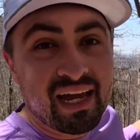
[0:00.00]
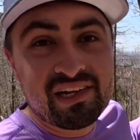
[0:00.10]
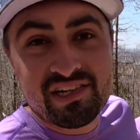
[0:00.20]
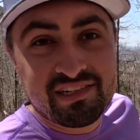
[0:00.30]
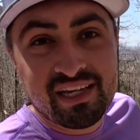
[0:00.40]

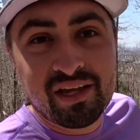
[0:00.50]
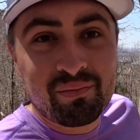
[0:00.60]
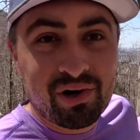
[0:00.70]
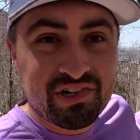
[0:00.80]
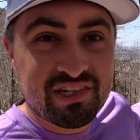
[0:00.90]
actually see
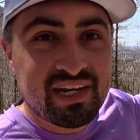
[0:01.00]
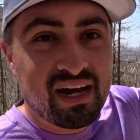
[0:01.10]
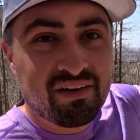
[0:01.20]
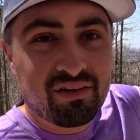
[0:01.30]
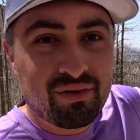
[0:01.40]
in person
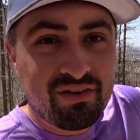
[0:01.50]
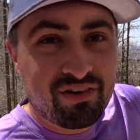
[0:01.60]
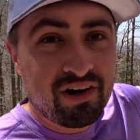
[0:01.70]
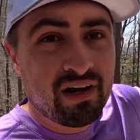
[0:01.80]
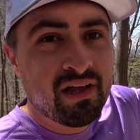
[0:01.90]
down to the
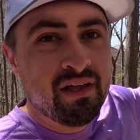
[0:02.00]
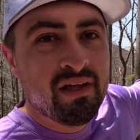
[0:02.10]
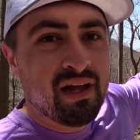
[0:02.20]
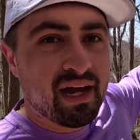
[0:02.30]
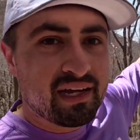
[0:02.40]
river.
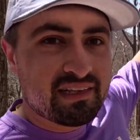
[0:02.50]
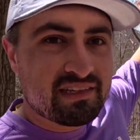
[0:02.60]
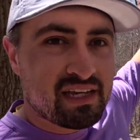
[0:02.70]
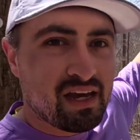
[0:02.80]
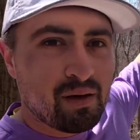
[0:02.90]
I can
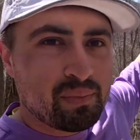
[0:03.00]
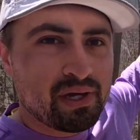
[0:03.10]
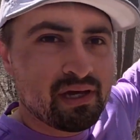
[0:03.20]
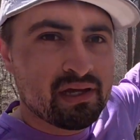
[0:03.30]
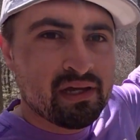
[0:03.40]
see up
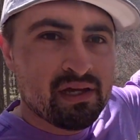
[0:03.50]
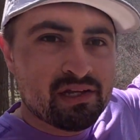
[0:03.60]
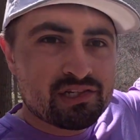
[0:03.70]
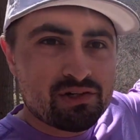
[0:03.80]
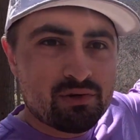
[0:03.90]

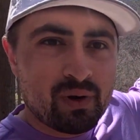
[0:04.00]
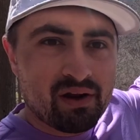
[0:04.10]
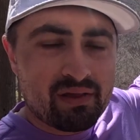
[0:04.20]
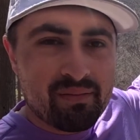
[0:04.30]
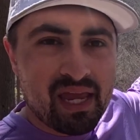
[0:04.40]
to
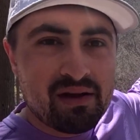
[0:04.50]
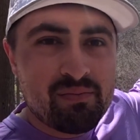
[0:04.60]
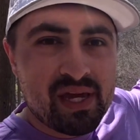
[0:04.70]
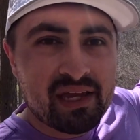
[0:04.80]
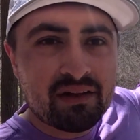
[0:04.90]
where the
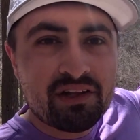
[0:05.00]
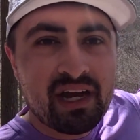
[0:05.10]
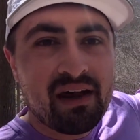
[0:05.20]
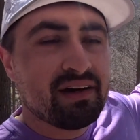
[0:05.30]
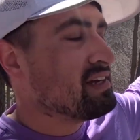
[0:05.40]
main beacon lookout